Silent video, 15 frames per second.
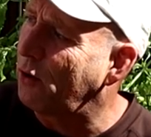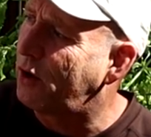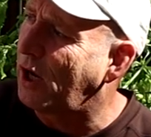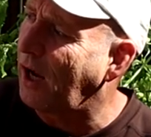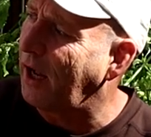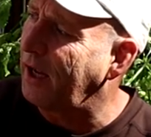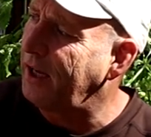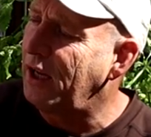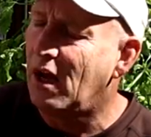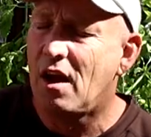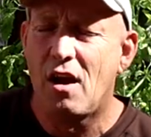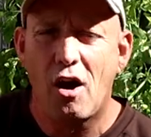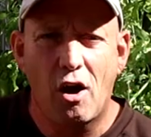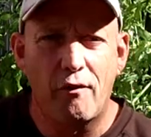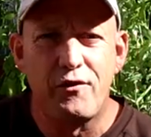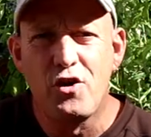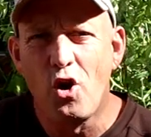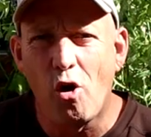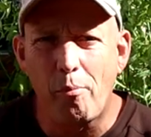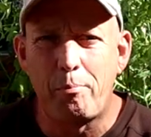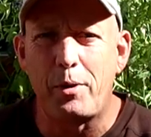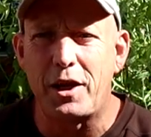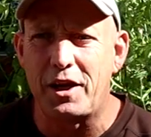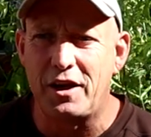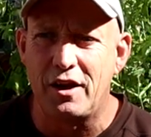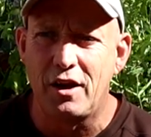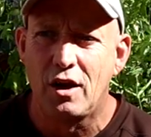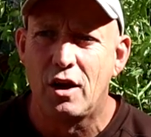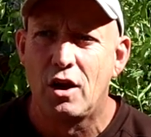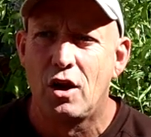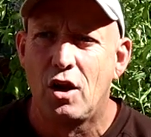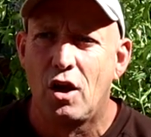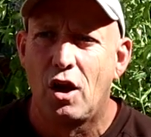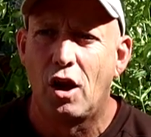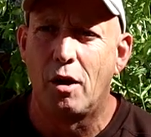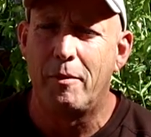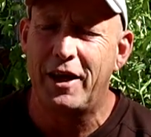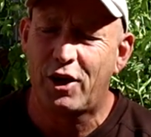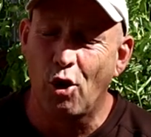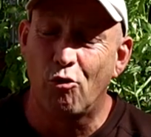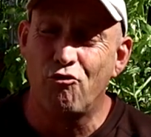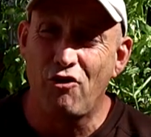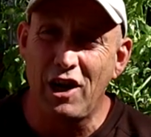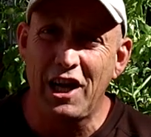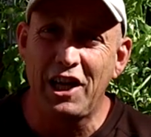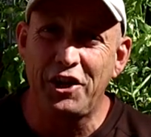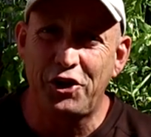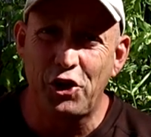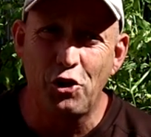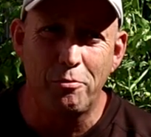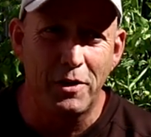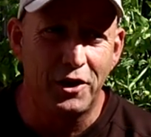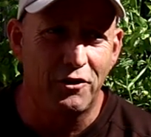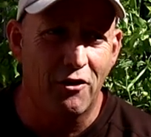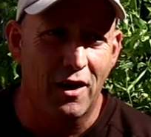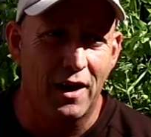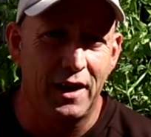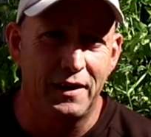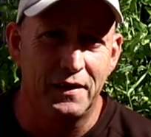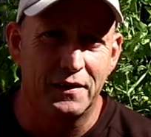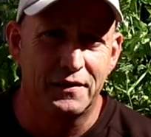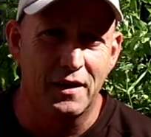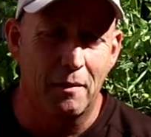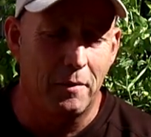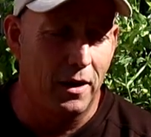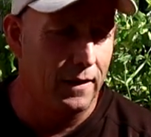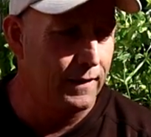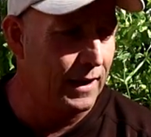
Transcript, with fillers: okay. I've not been, um, it got really humid in the summer,